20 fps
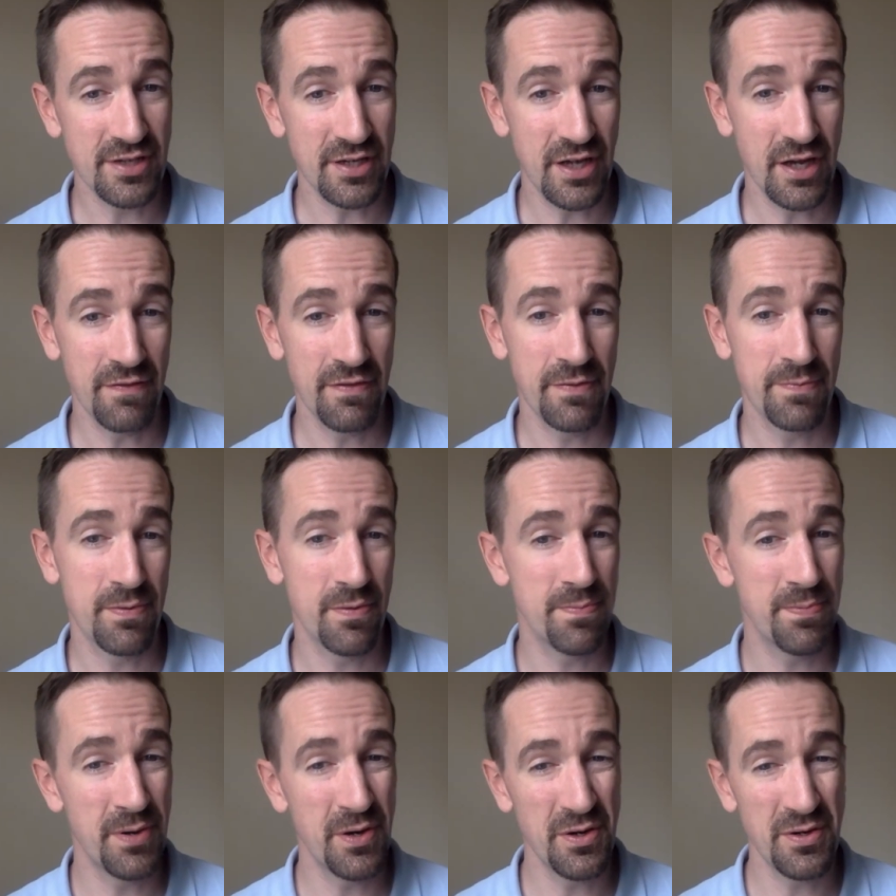of the
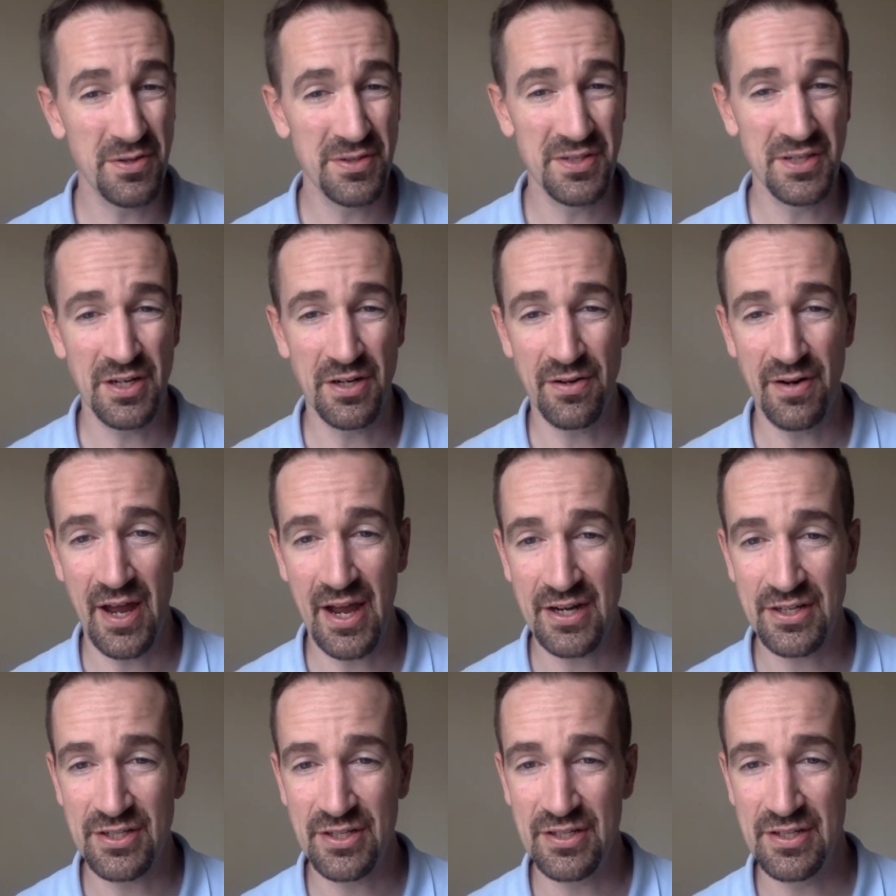proposed
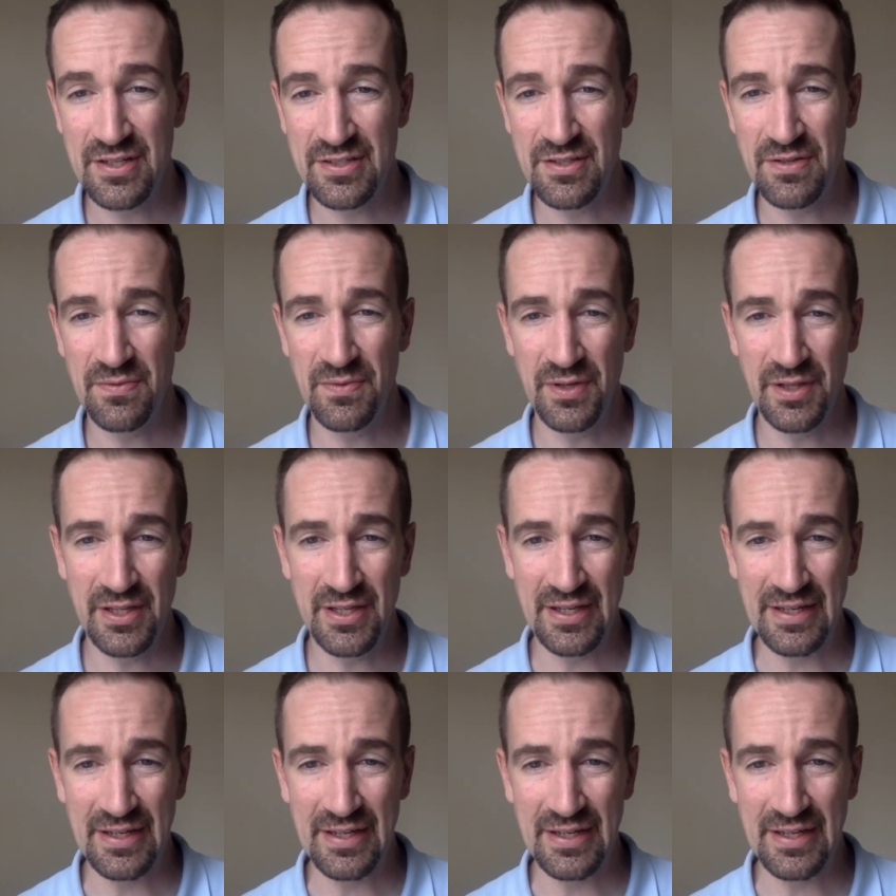interaction doesn't really